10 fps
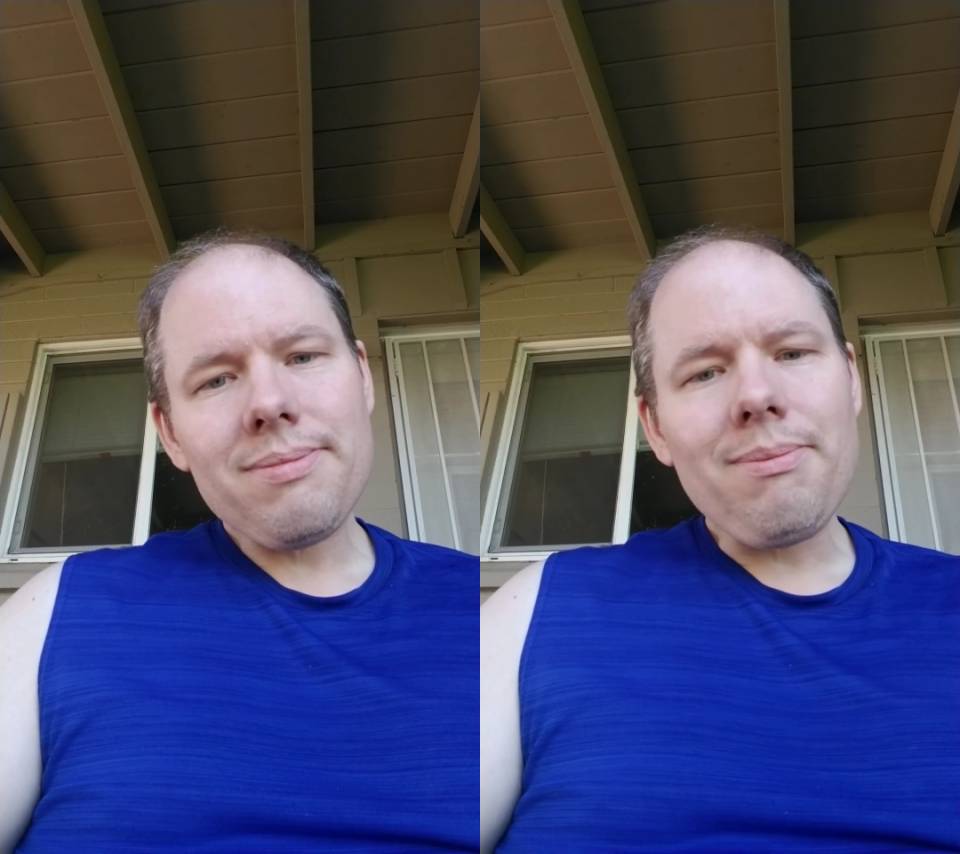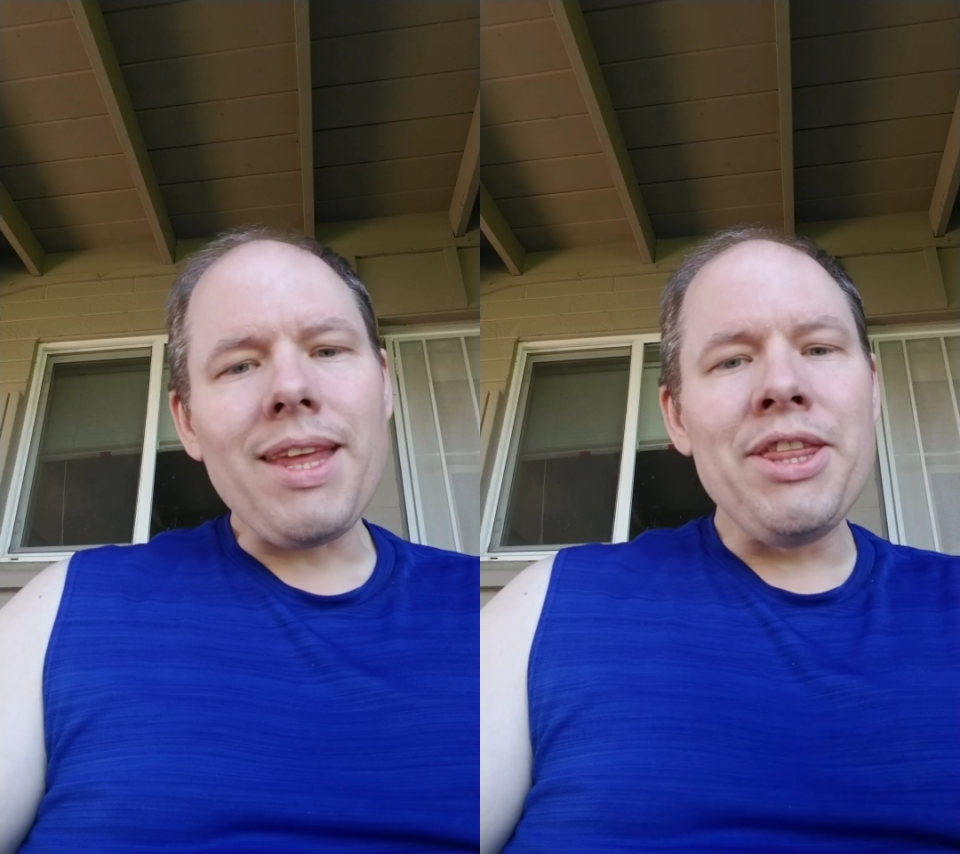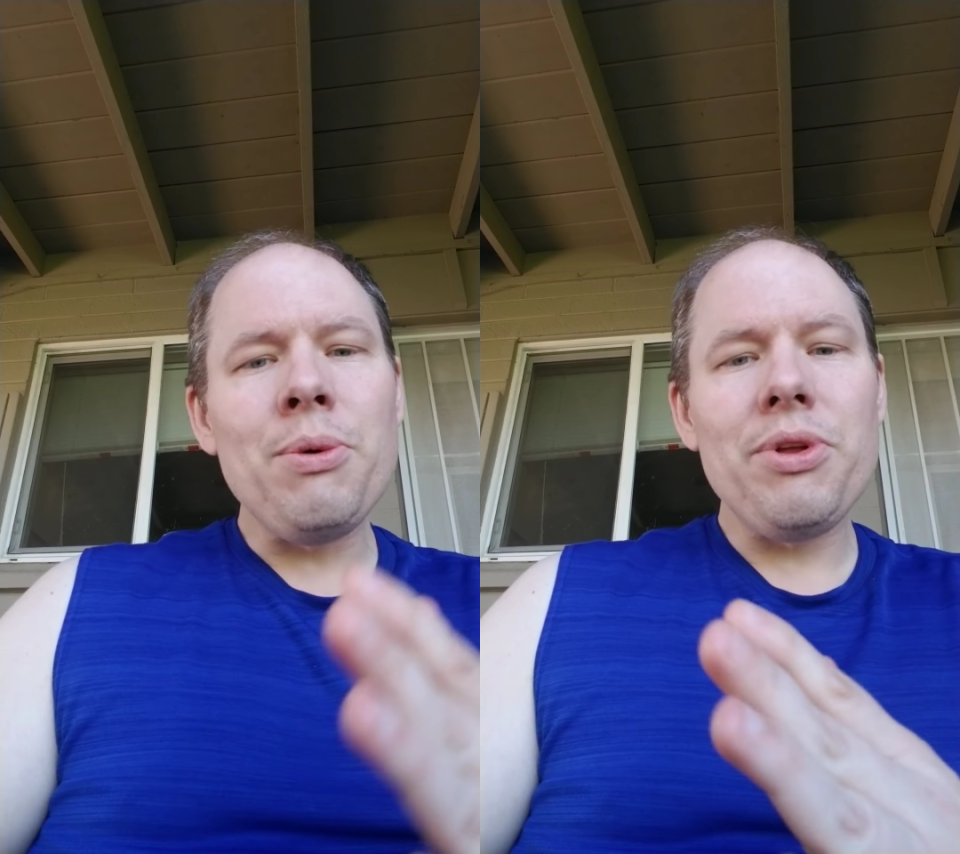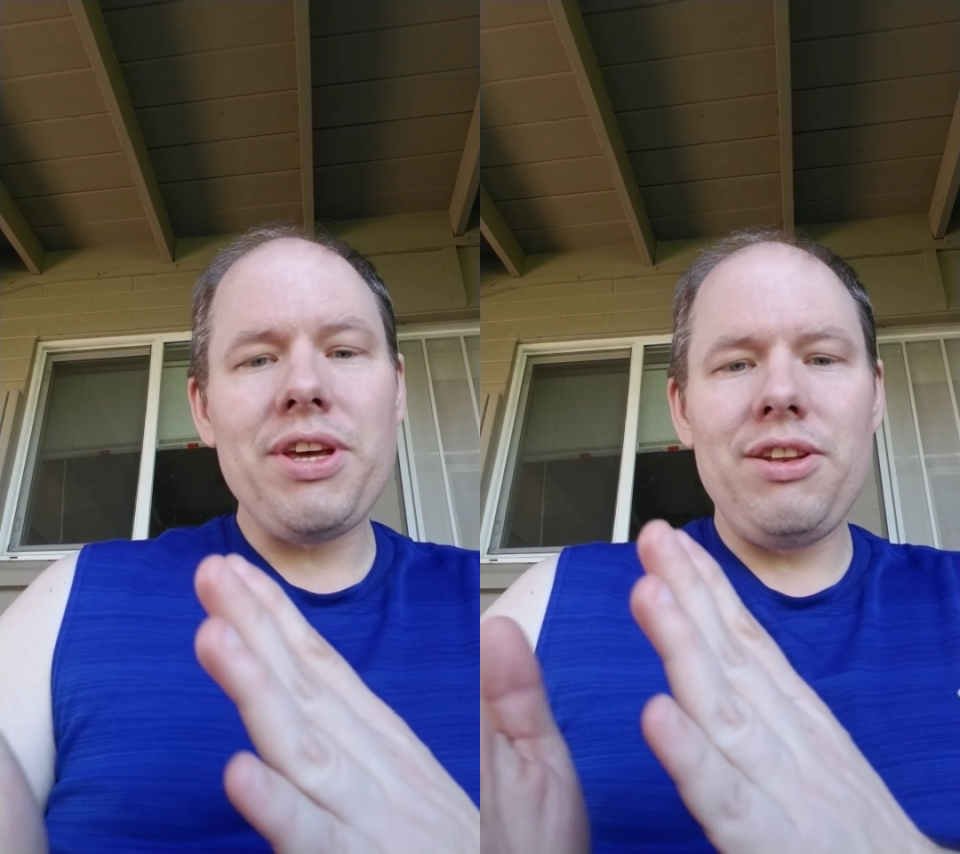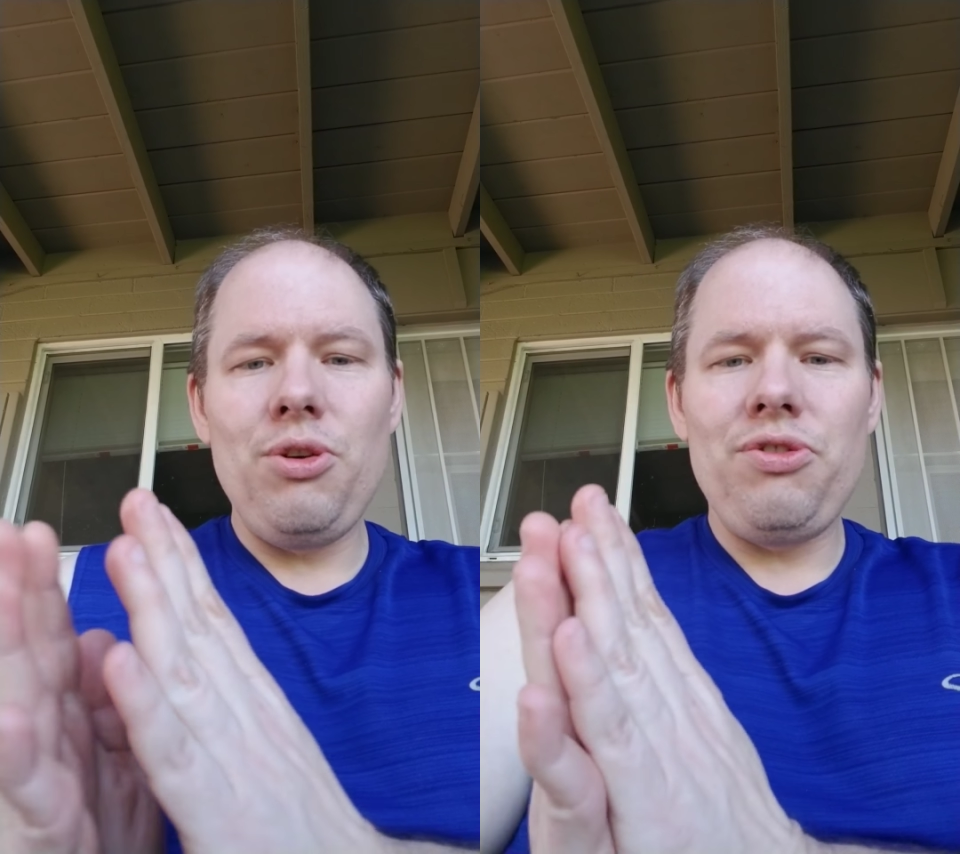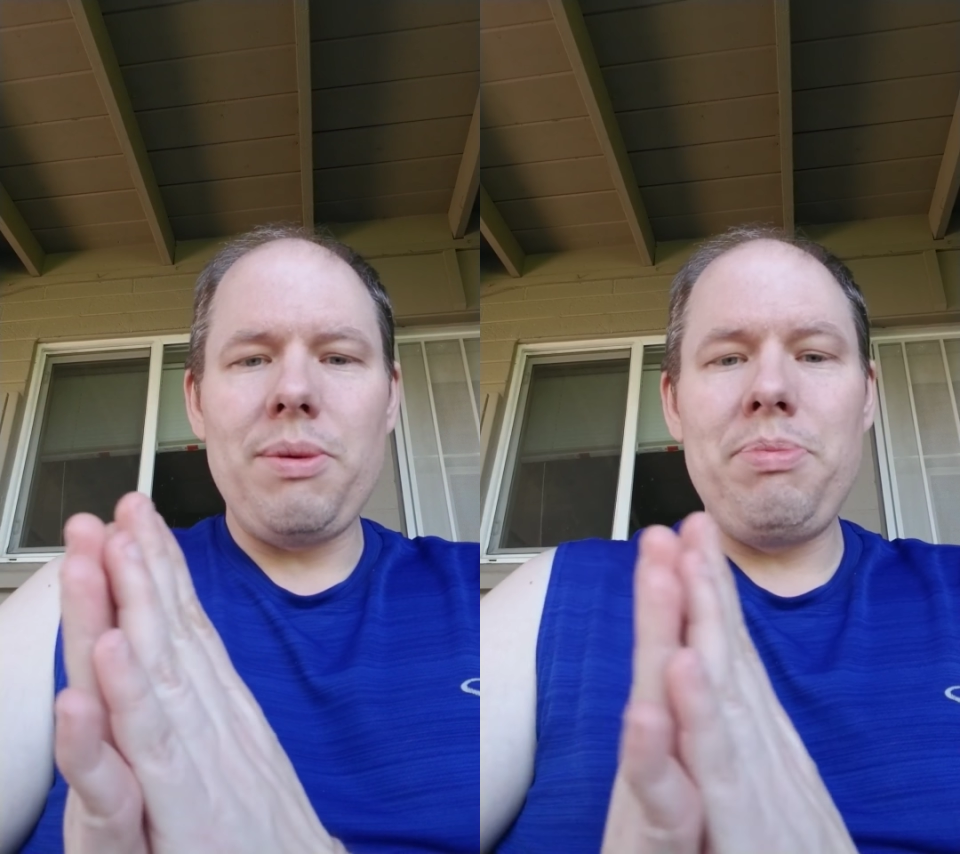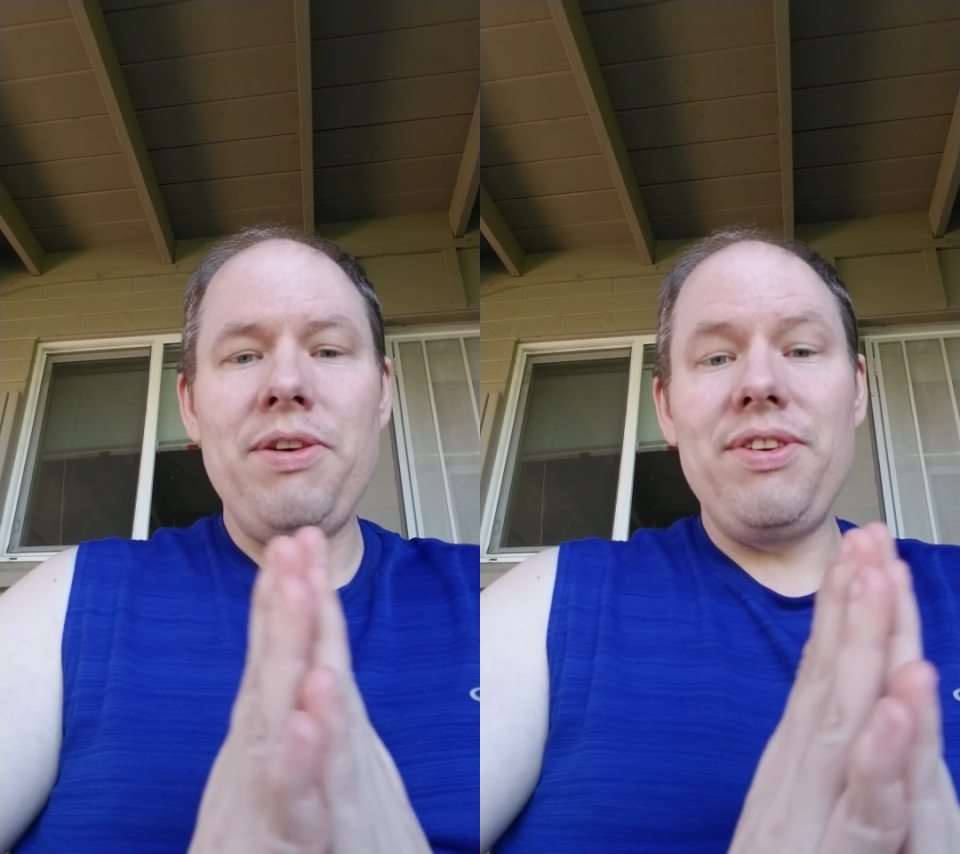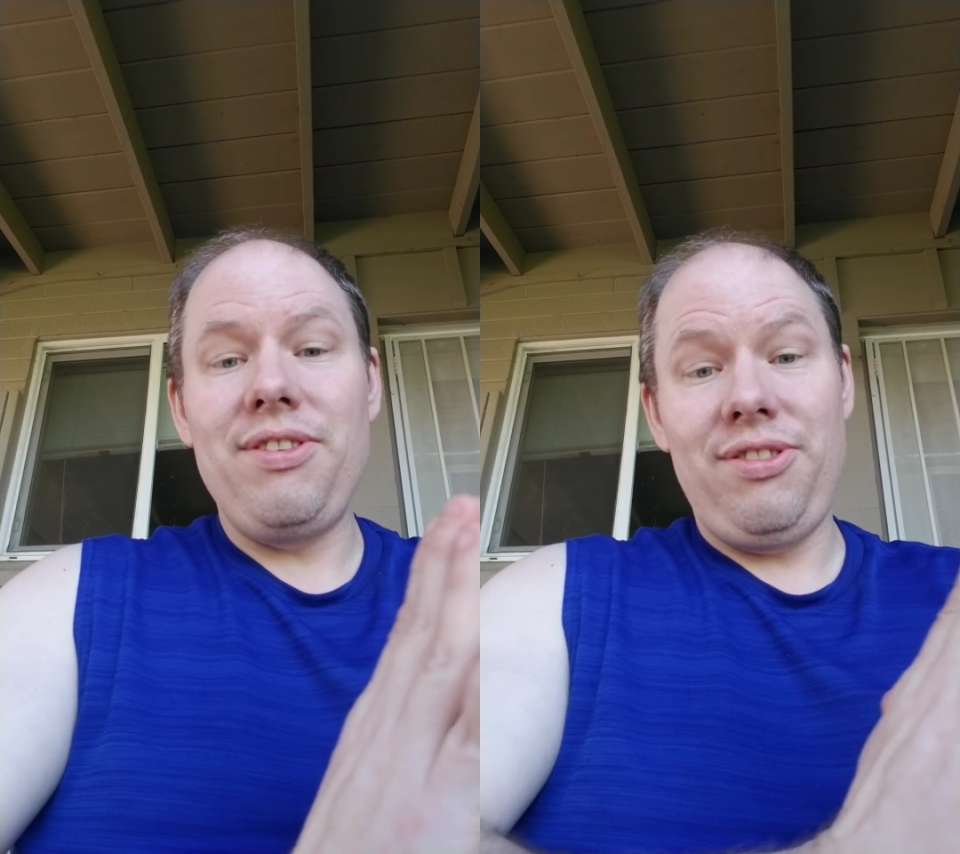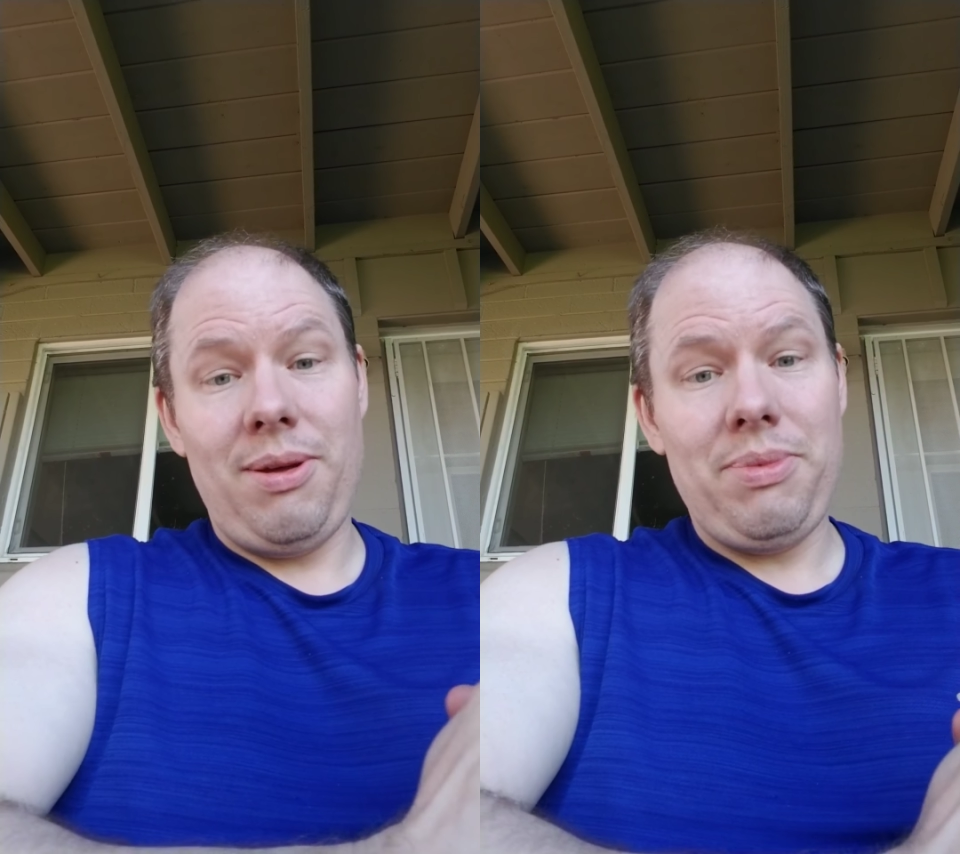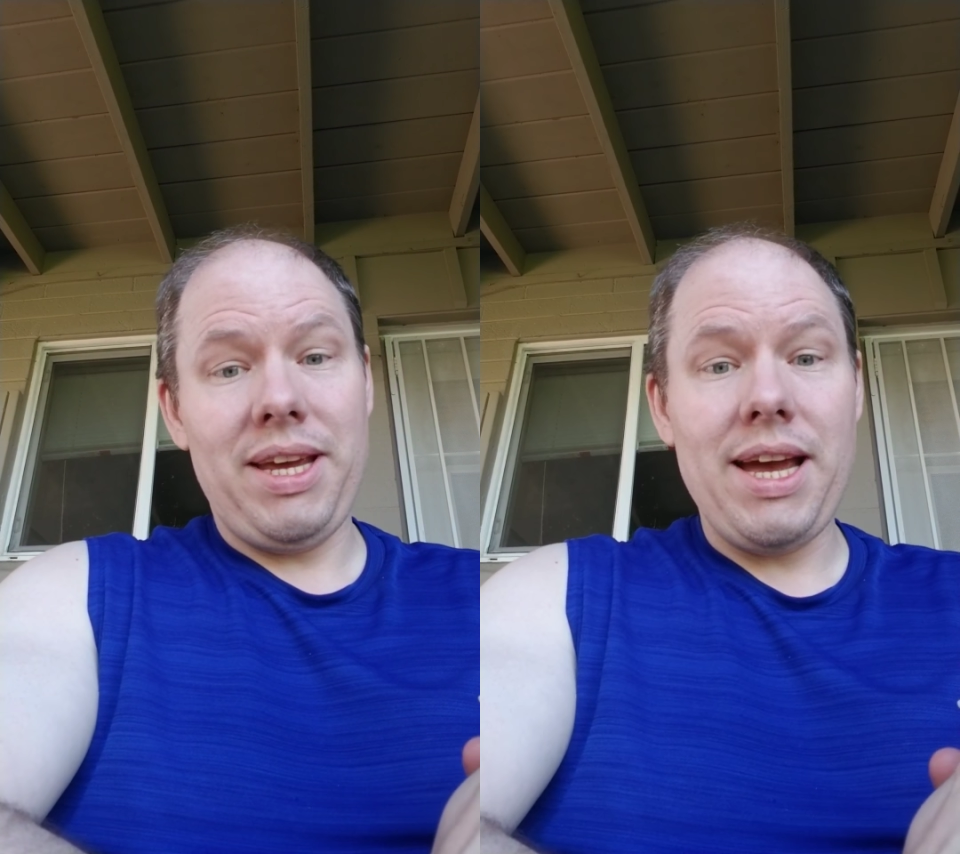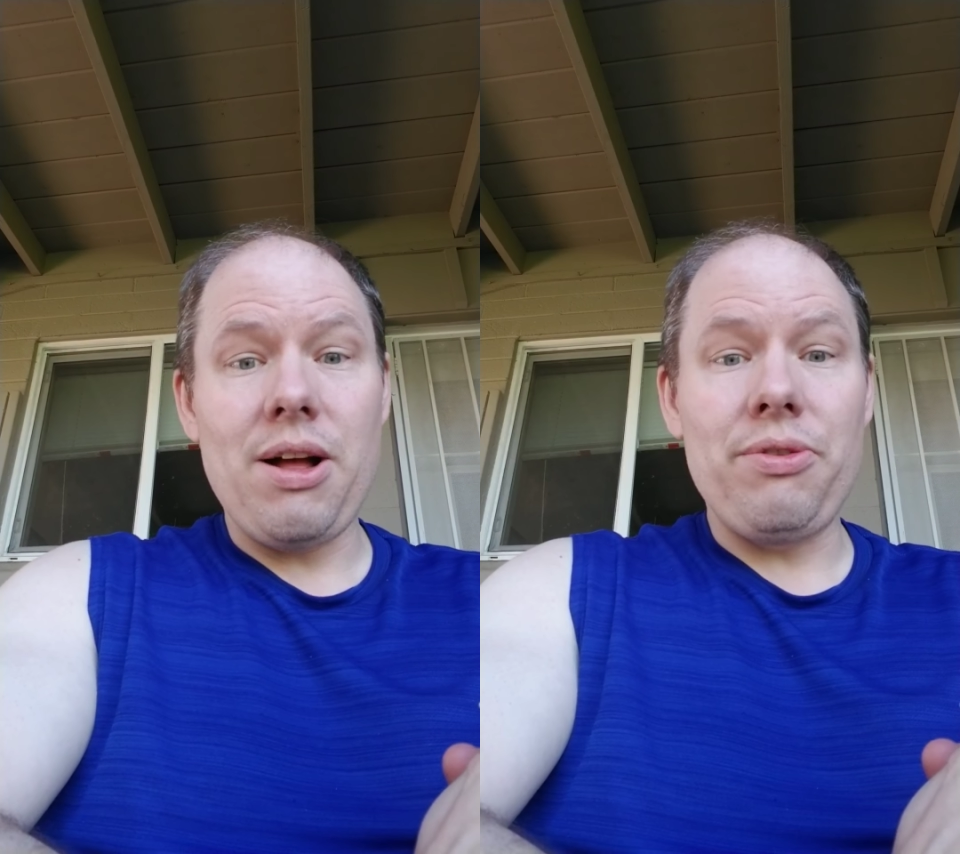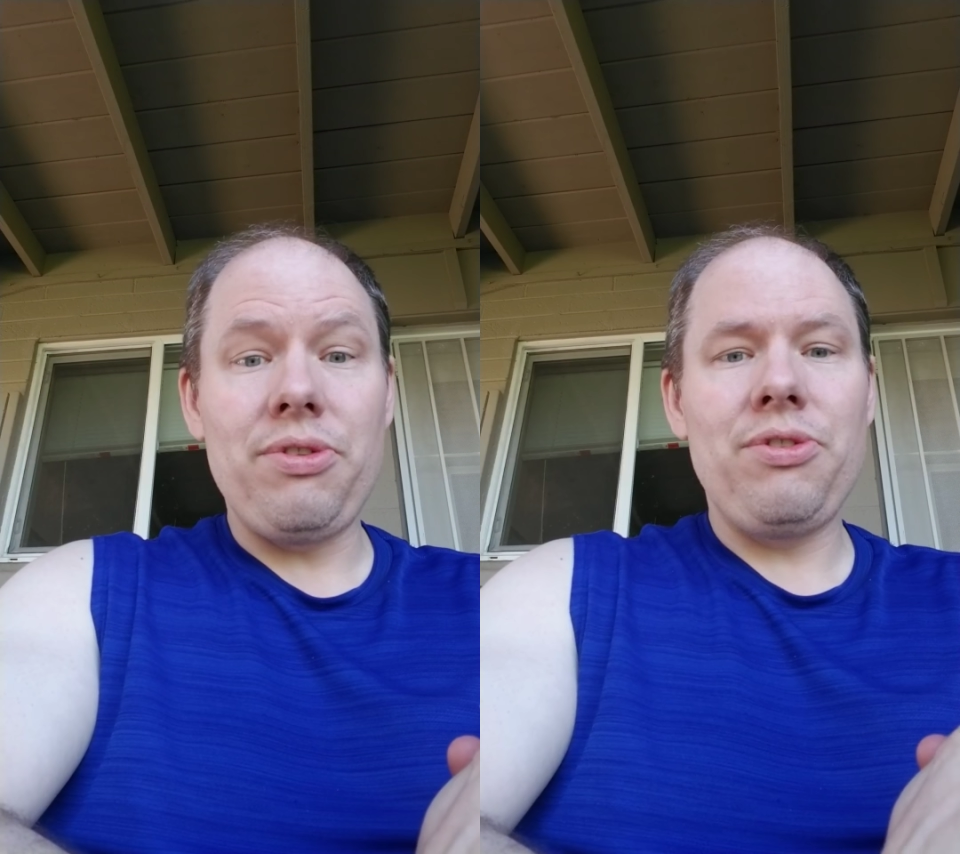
and then what they do is they pivot to something else.